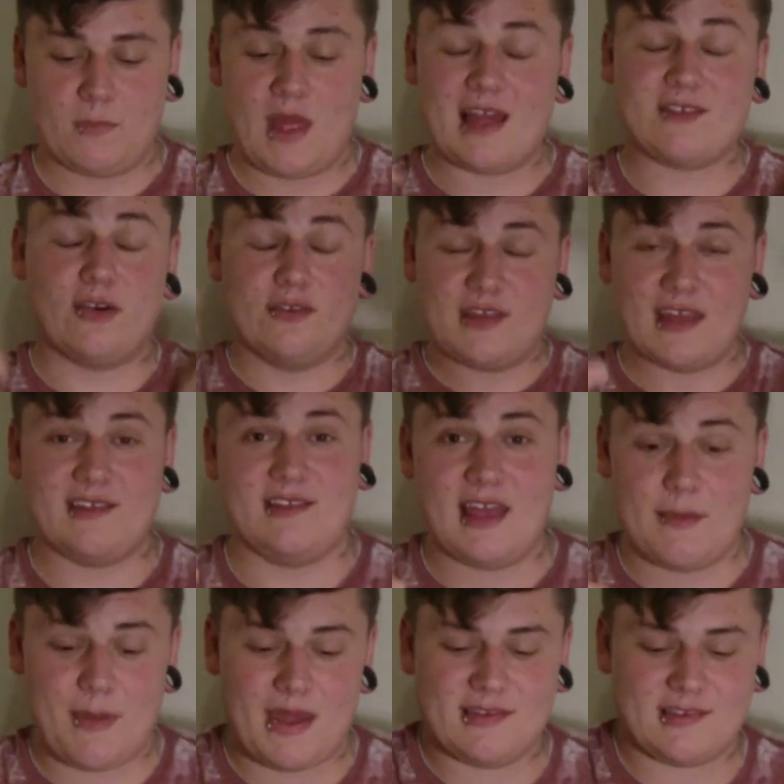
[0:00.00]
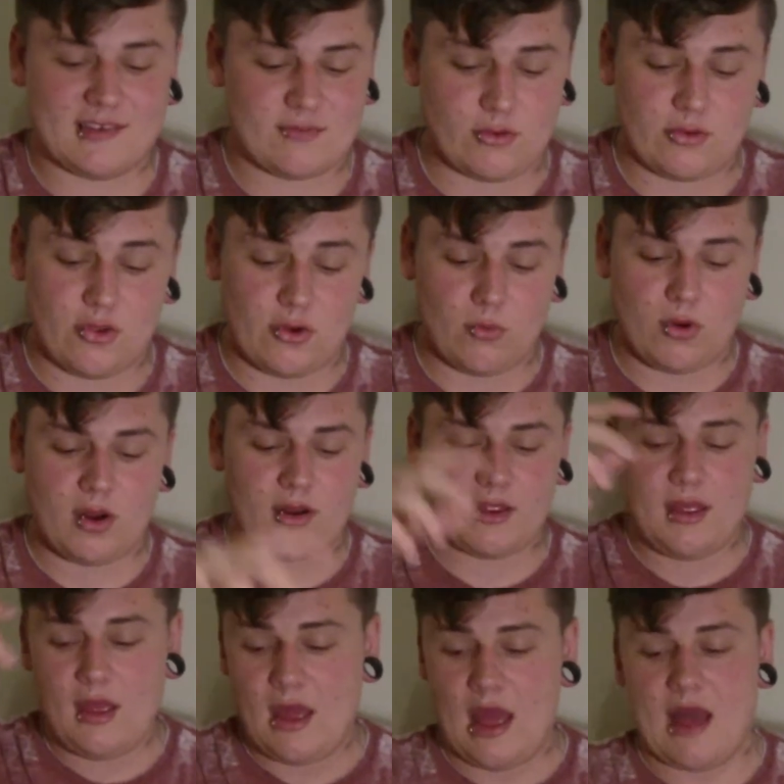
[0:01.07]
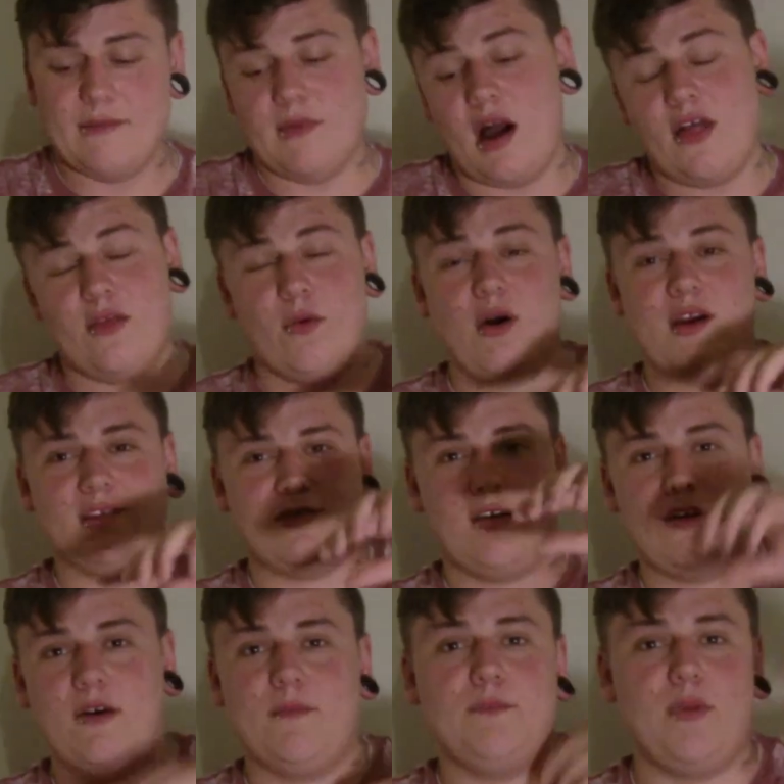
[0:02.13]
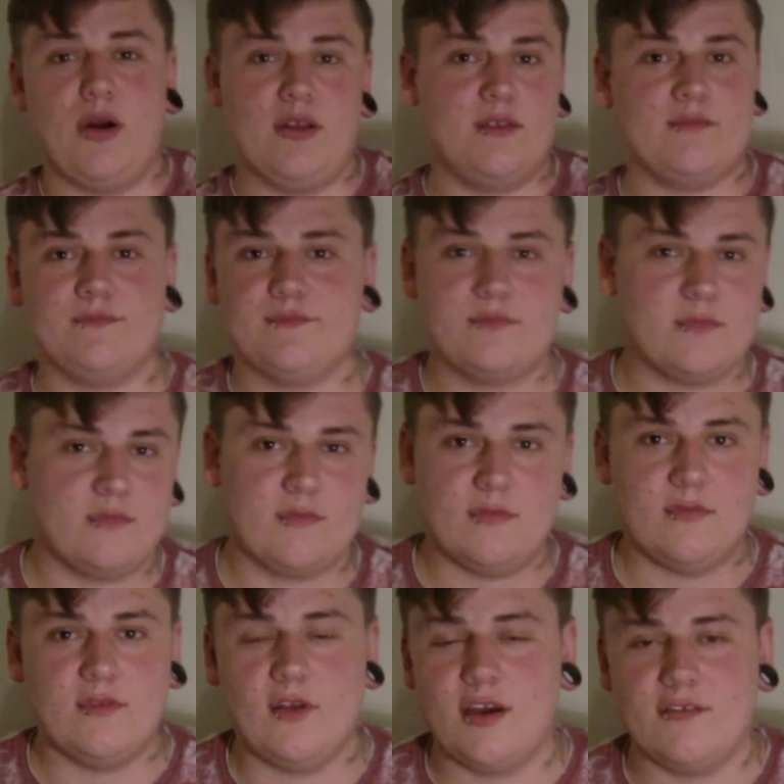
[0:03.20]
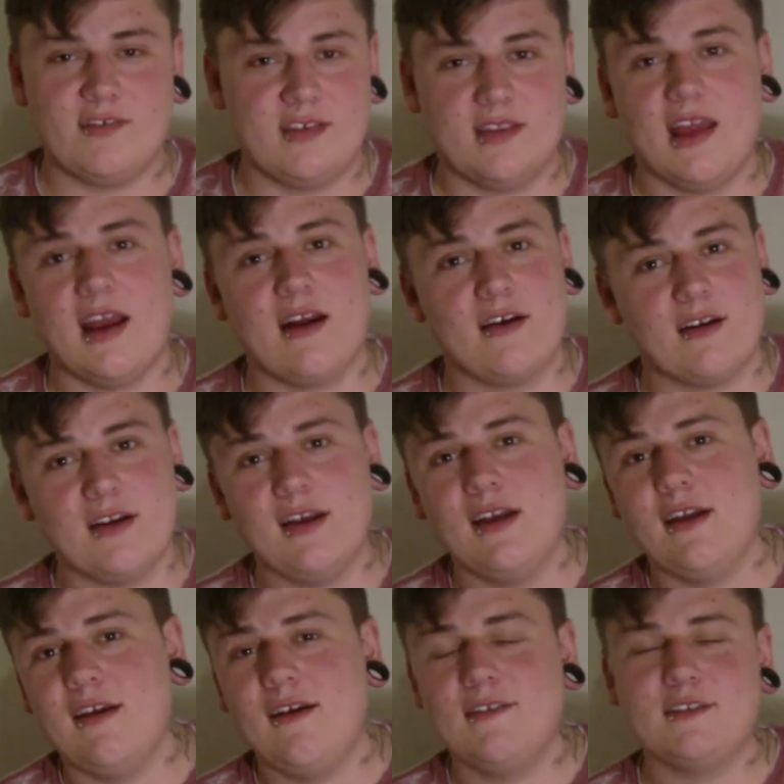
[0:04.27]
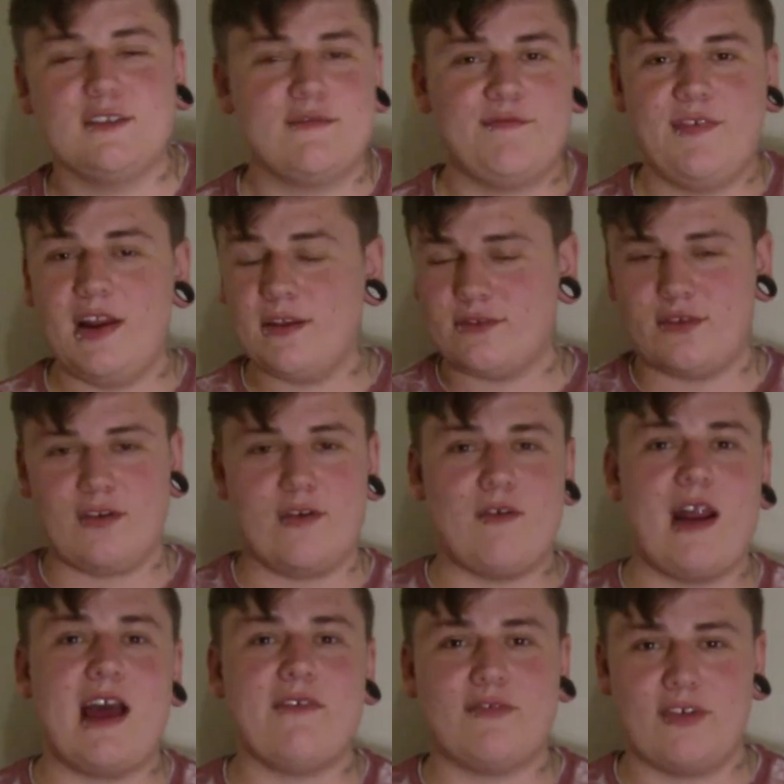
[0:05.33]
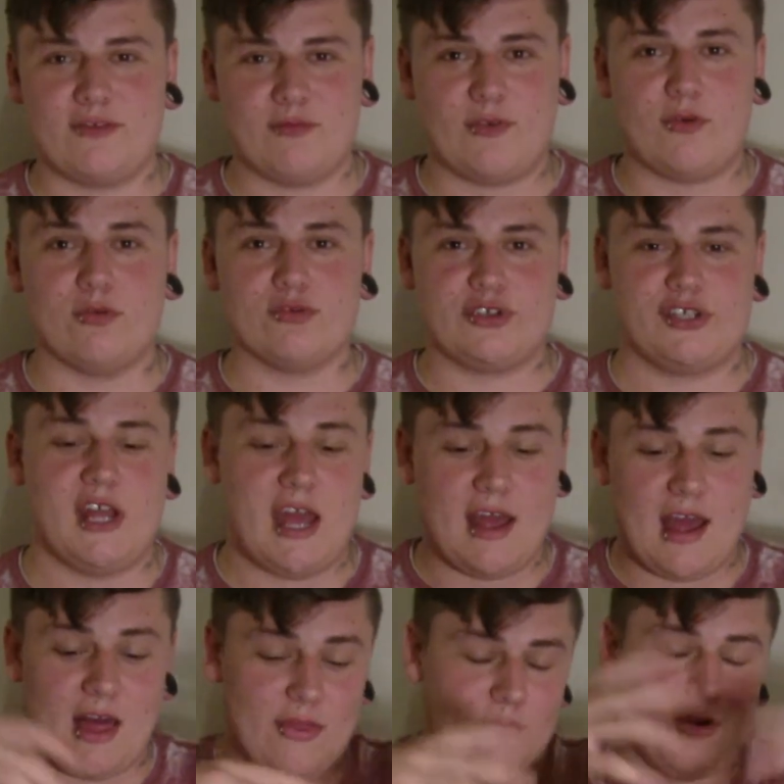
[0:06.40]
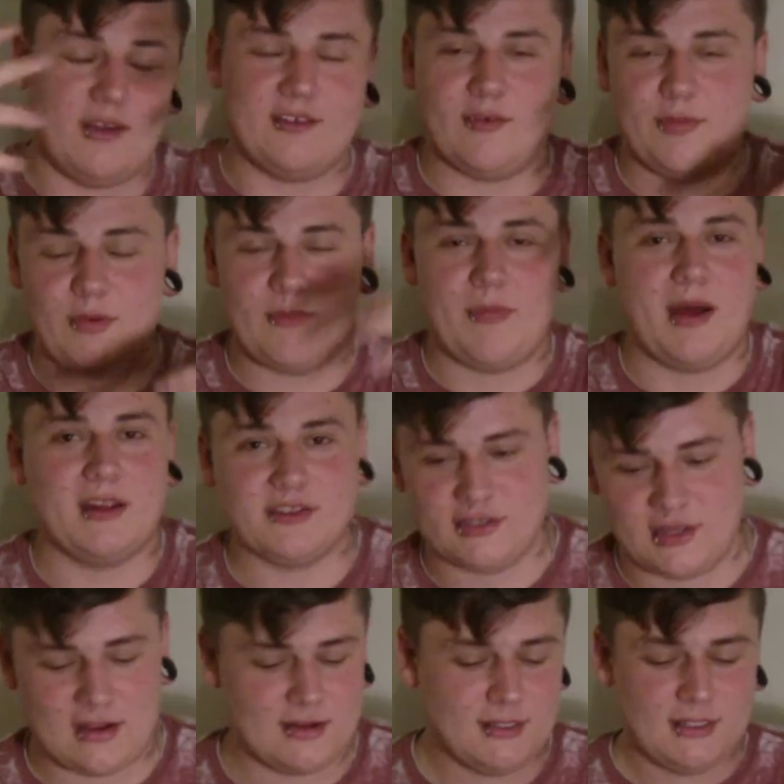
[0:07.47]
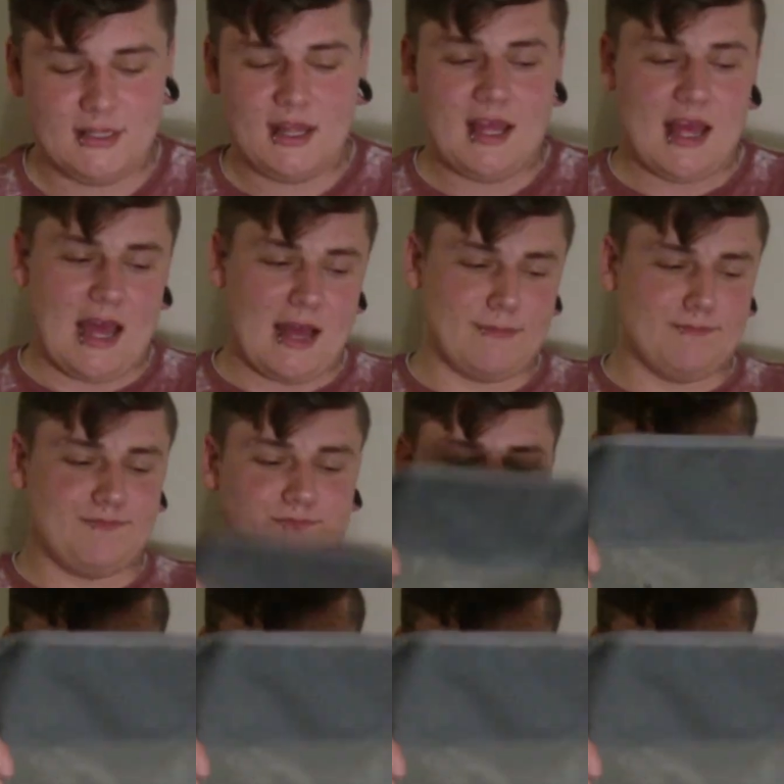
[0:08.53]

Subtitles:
That's on a day-to-day basis when I'm going to work. Otherwise, I'll put knives in there, just fill it to the rafters with cool shit. Otherwise, I'll put my package in there.